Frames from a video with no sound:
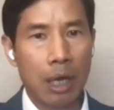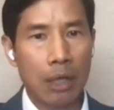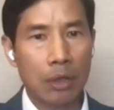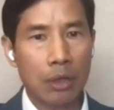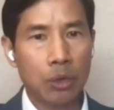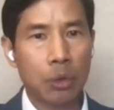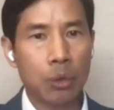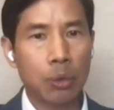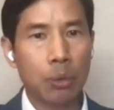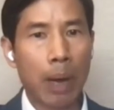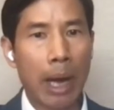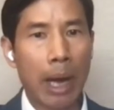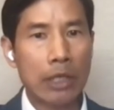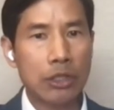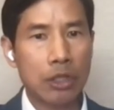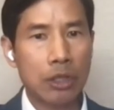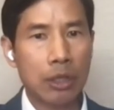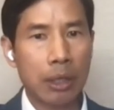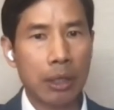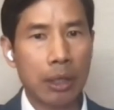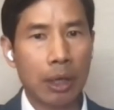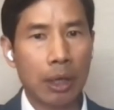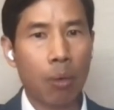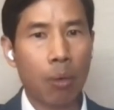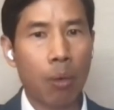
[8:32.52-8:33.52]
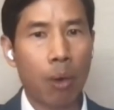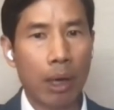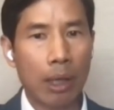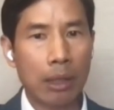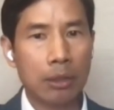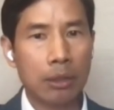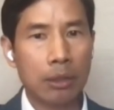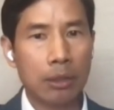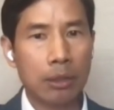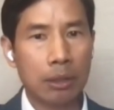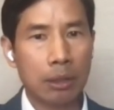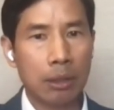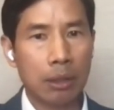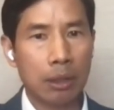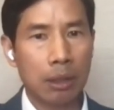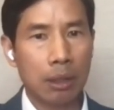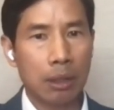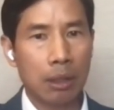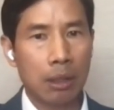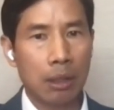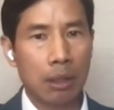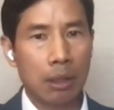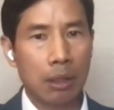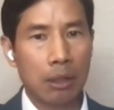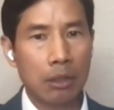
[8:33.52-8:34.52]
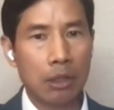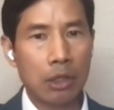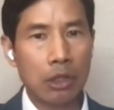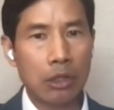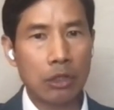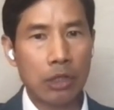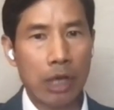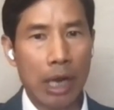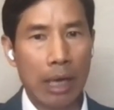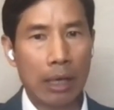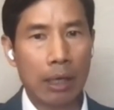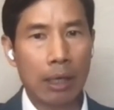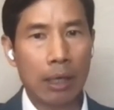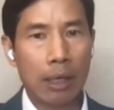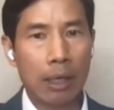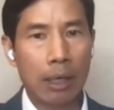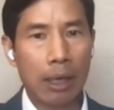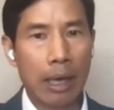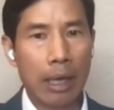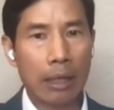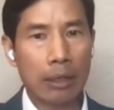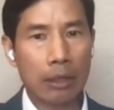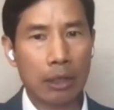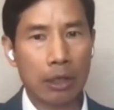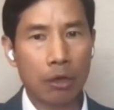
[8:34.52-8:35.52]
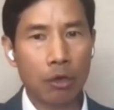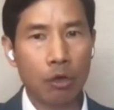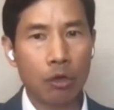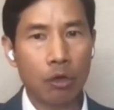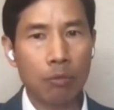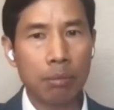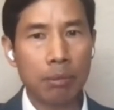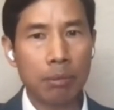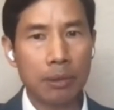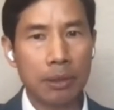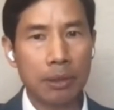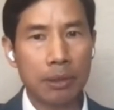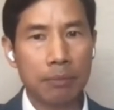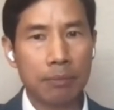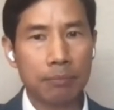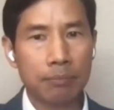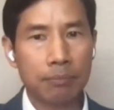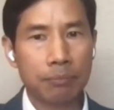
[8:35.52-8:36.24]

to rising inequality in China and globally.